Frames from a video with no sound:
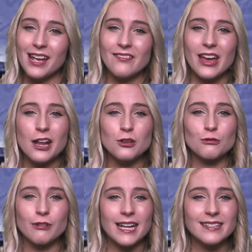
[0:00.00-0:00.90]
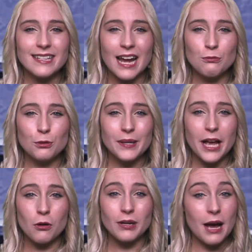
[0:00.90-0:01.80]
The annual race day will be
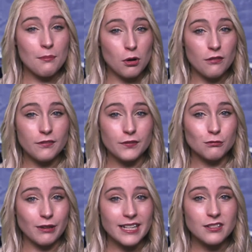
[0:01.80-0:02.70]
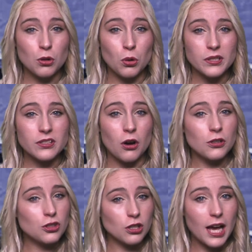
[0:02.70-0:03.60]
held at Morphettville Racecourse
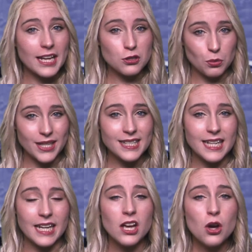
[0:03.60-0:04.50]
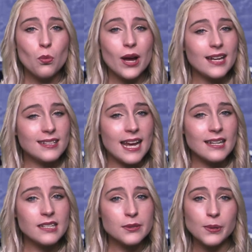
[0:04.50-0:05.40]
on July 20, where
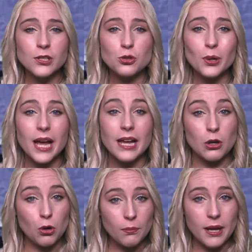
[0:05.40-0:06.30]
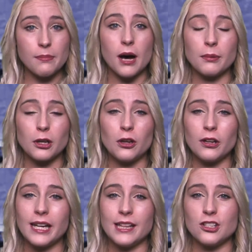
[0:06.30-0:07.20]
attendees will enjoy a gourmet
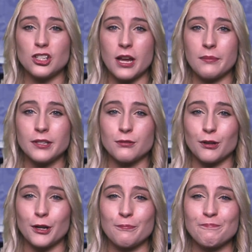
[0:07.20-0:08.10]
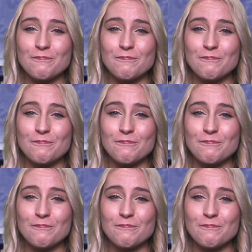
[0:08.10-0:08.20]
barbecue in the chairman's room.